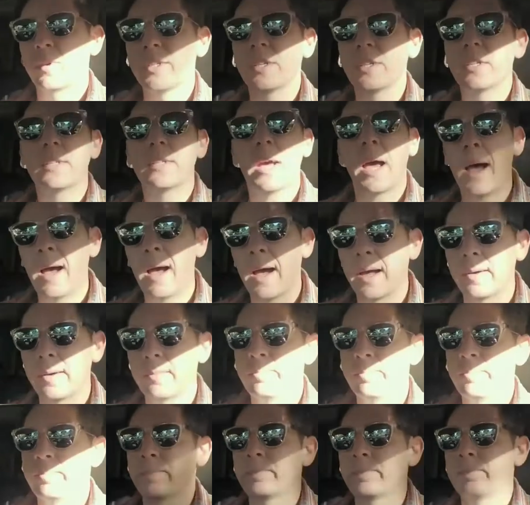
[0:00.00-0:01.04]
was a
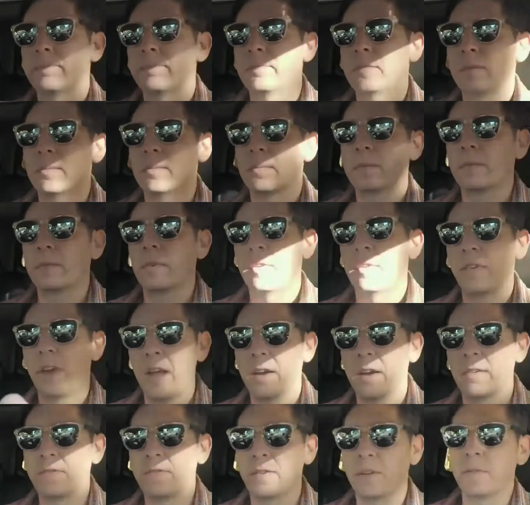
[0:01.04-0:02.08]
time, a
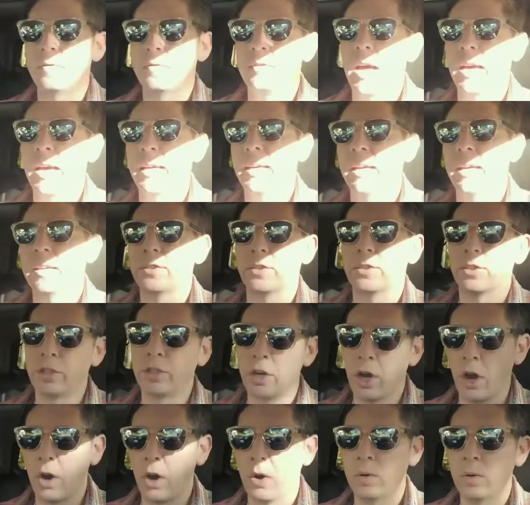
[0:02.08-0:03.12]
handful of decades
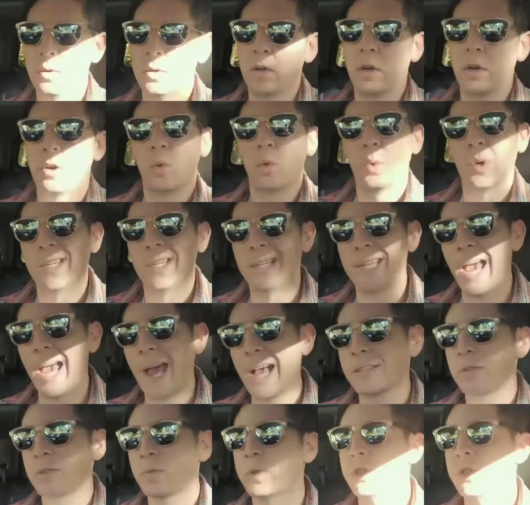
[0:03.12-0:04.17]
ago, when
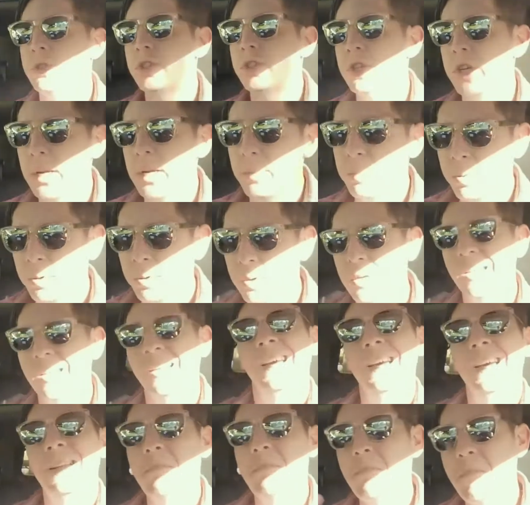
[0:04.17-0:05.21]
gas was cheap
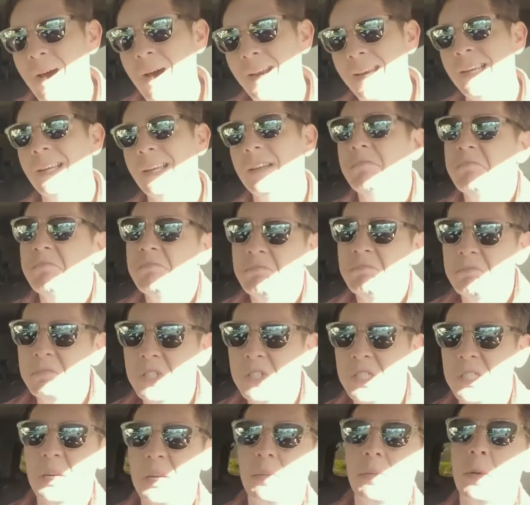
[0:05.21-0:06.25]
and money
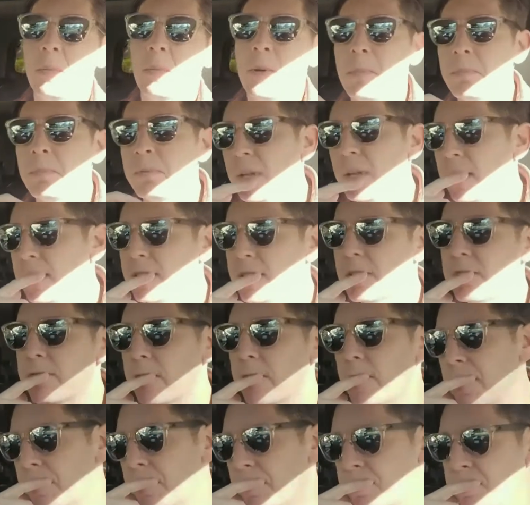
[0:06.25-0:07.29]
seemed to be
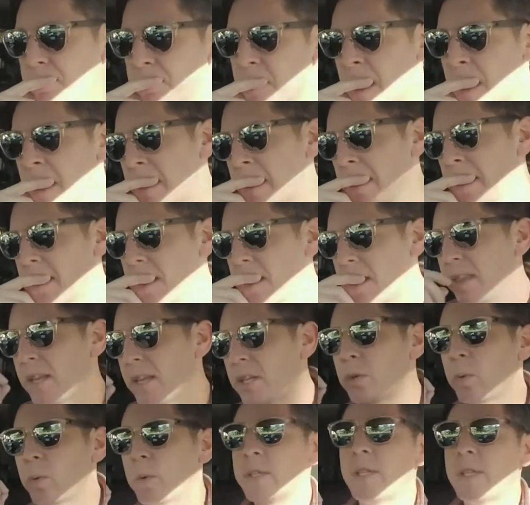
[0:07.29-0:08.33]
plentiful.
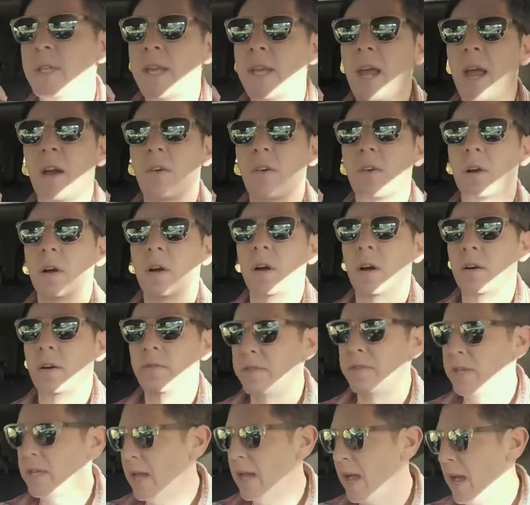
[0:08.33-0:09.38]
This was the era
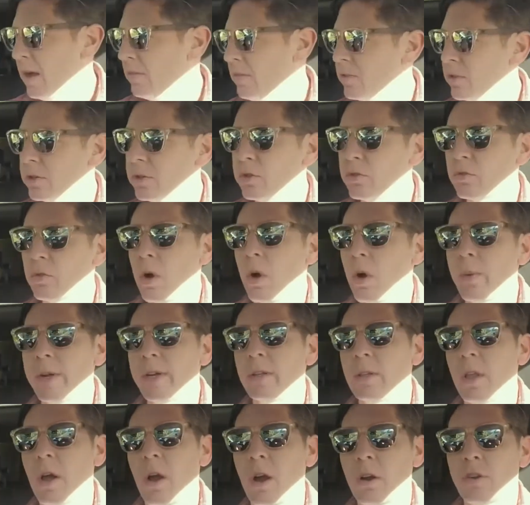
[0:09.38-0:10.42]
of the
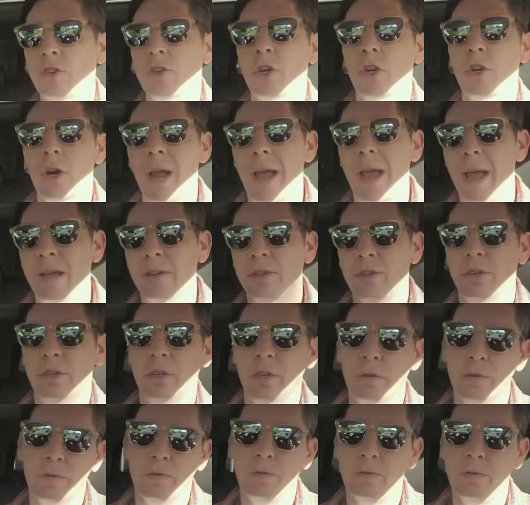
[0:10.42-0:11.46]
ever-growing larger
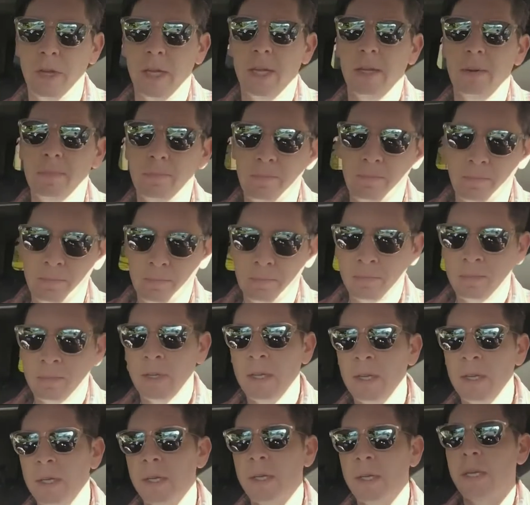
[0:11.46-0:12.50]
SUV.
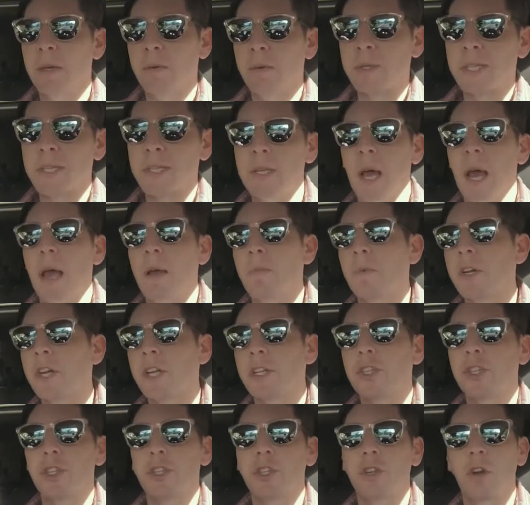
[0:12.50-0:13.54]
It was a time when
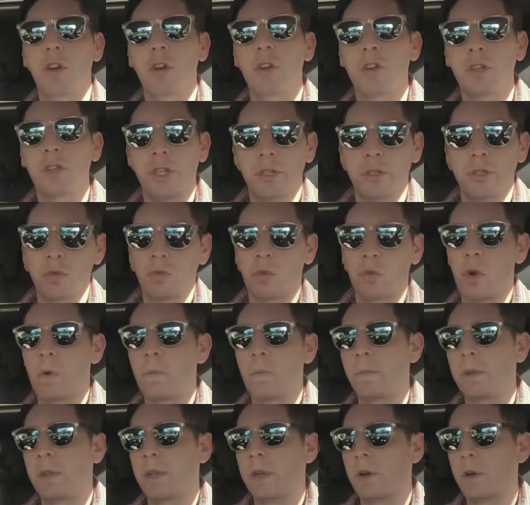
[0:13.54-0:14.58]
excursions
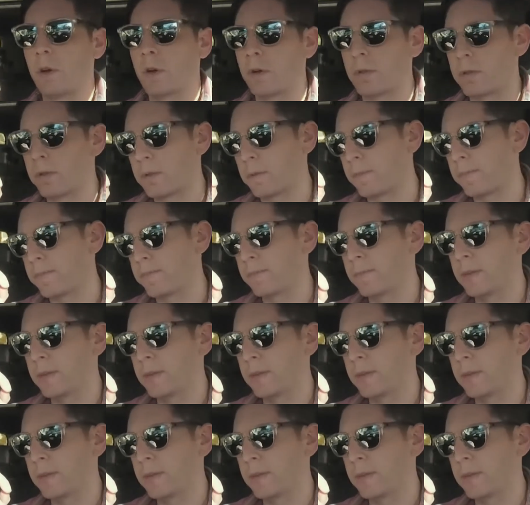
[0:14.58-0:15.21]
roamed the earth.